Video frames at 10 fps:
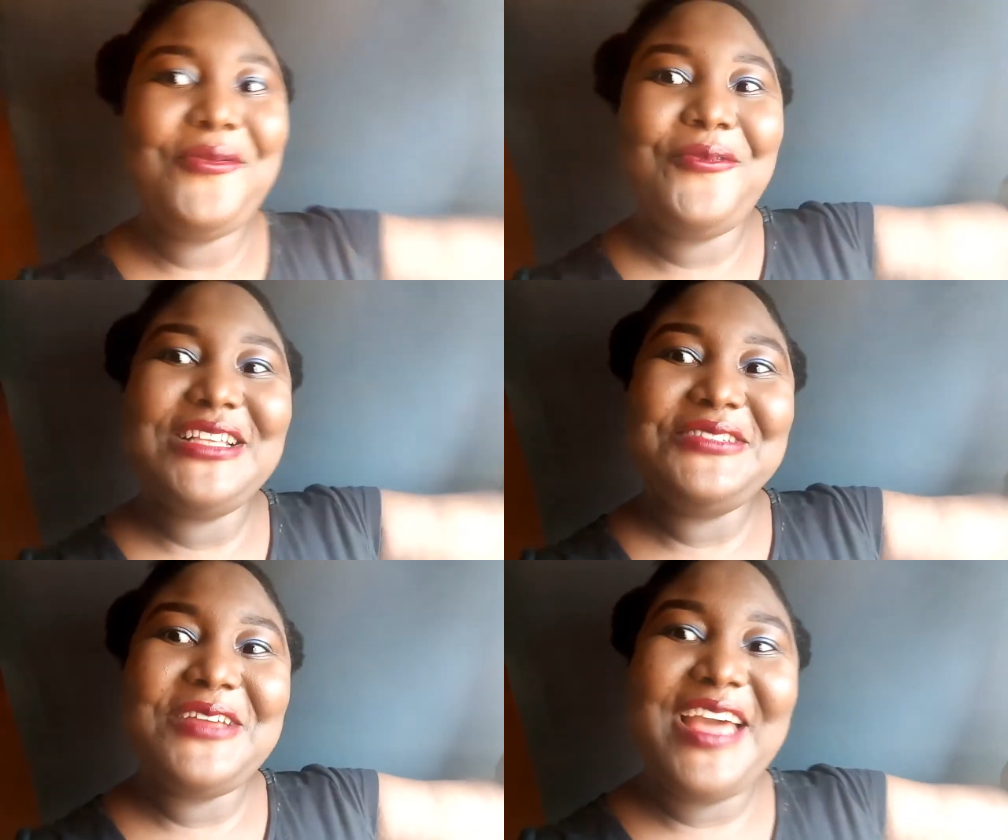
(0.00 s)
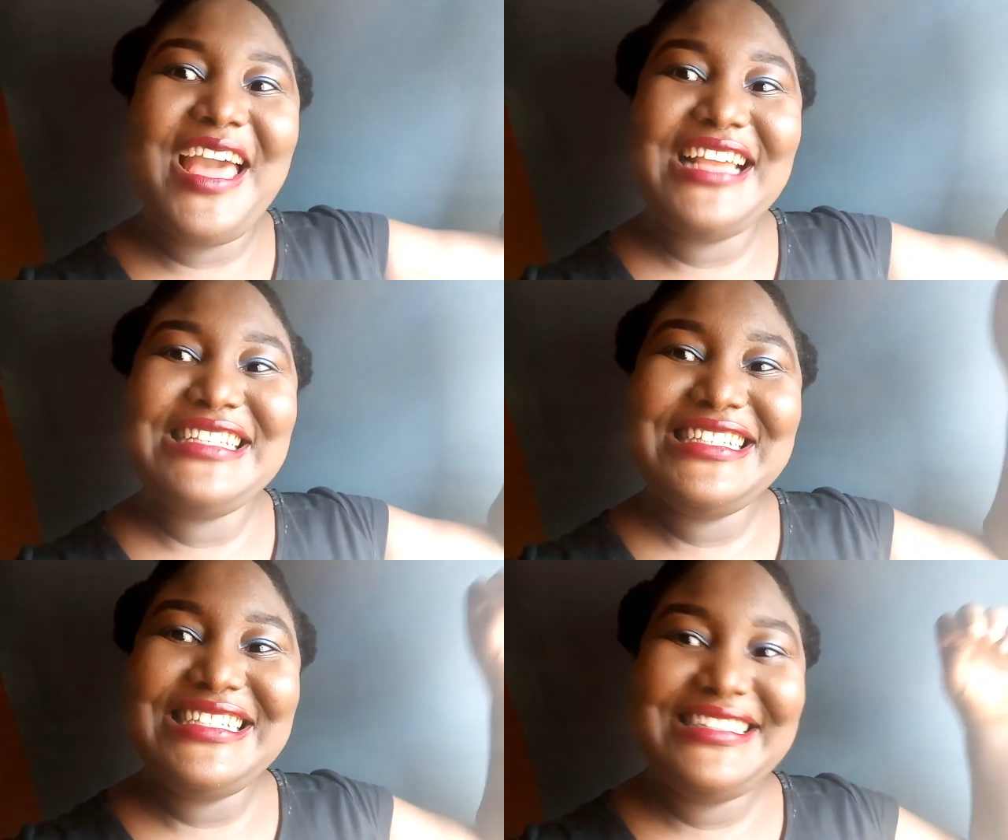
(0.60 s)
What's up
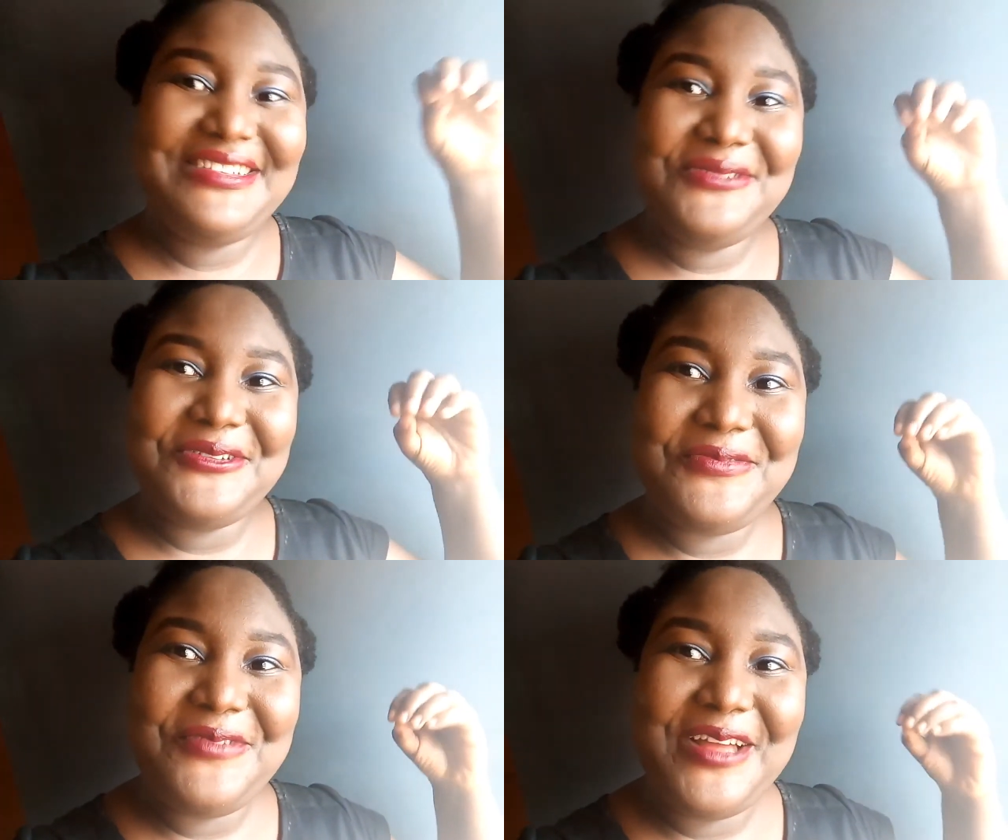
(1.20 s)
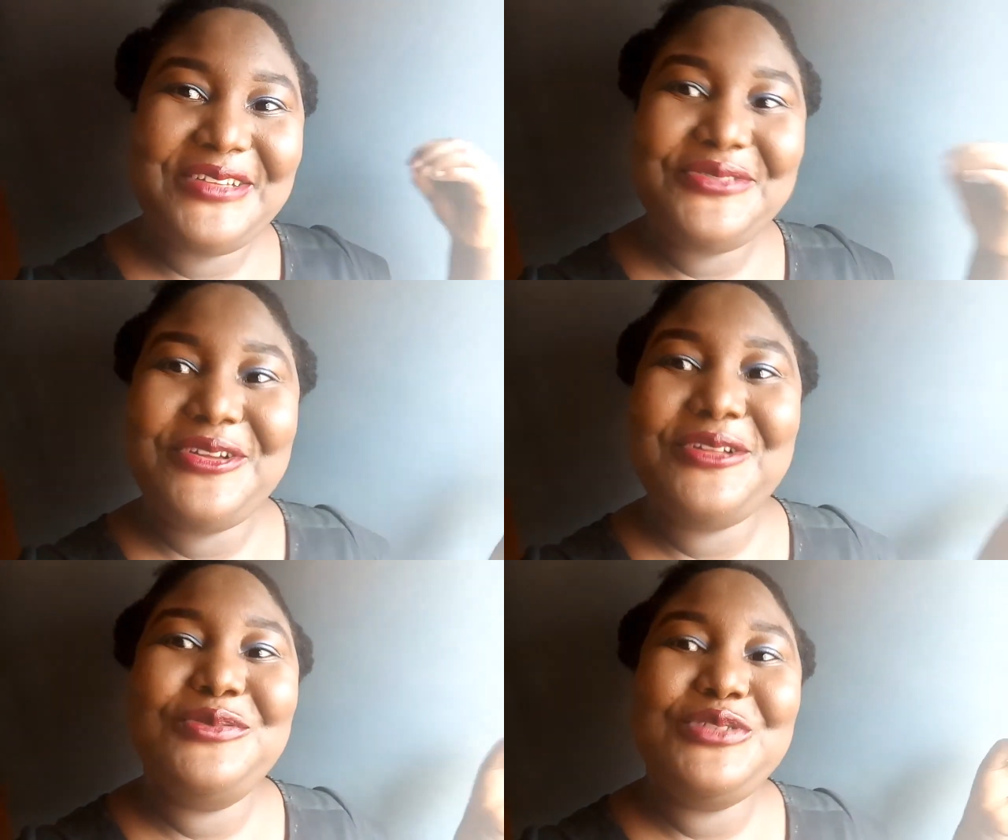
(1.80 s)
guys, this is Temitope Banks,
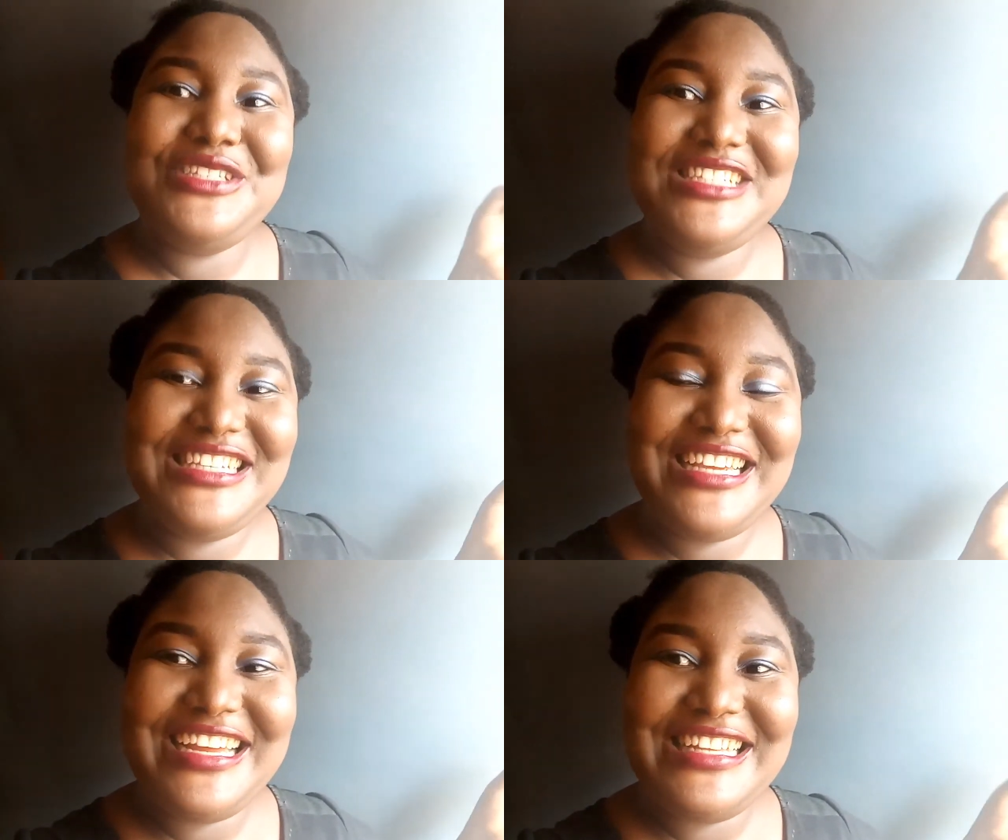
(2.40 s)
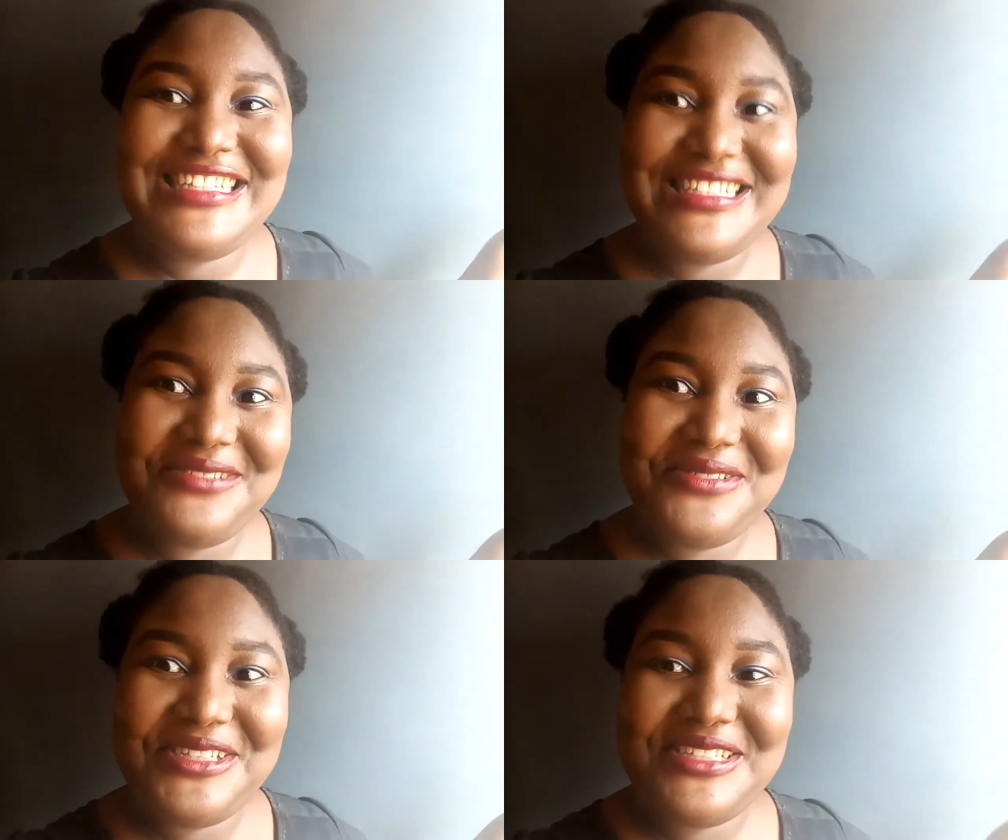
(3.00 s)
welcome to Jeenager
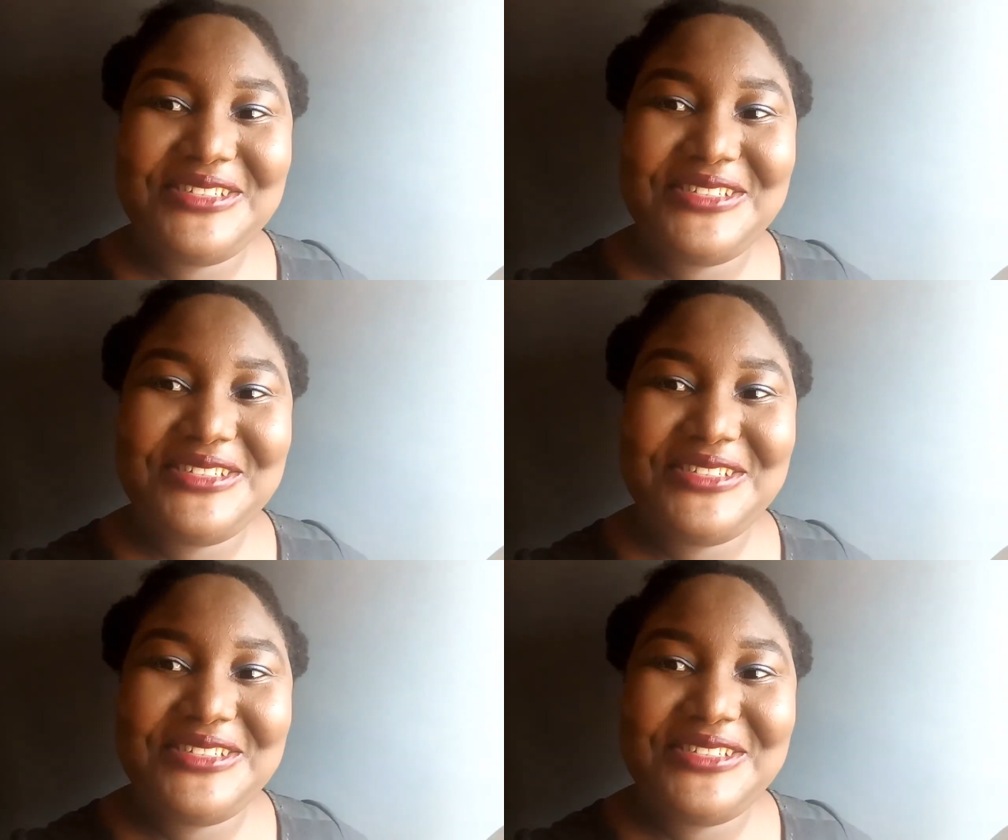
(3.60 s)
TV.